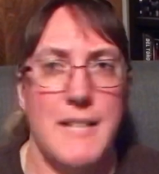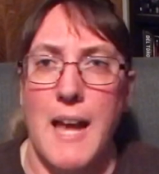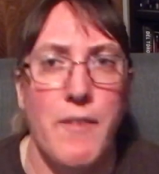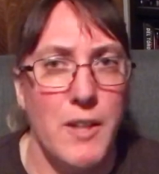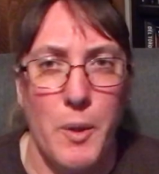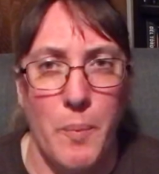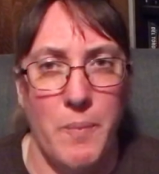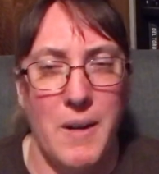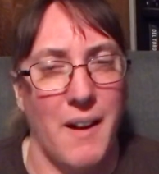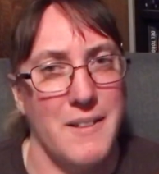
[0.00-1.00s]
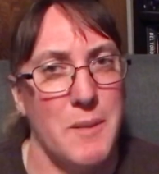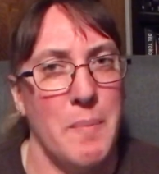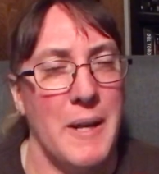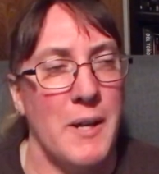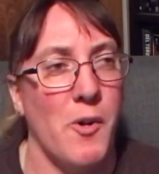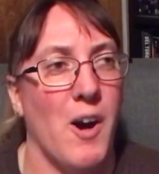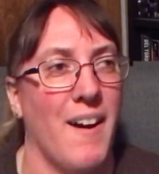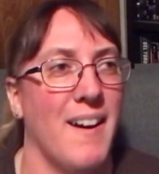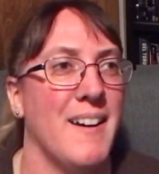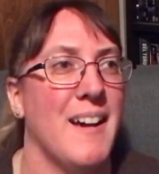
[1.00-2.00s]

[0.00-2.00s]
They have a little, you know, there's a bingo card.